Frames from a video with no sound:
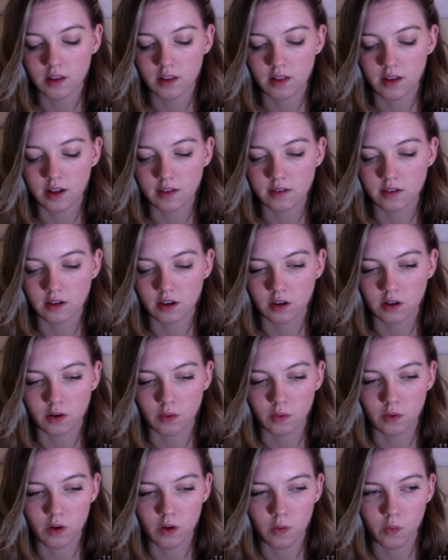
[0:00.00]
that's a
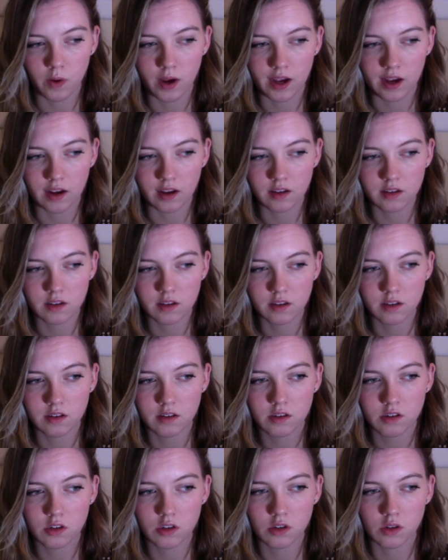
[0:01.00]
good way
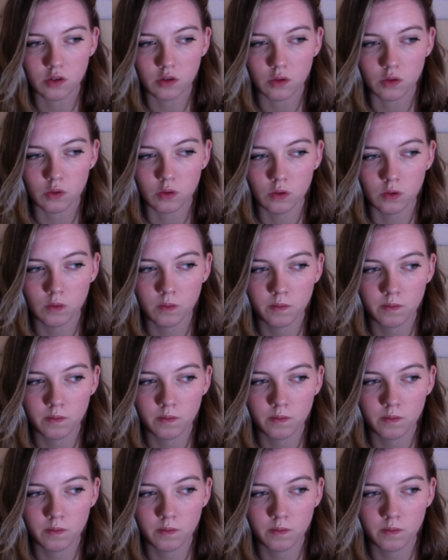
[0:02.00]
to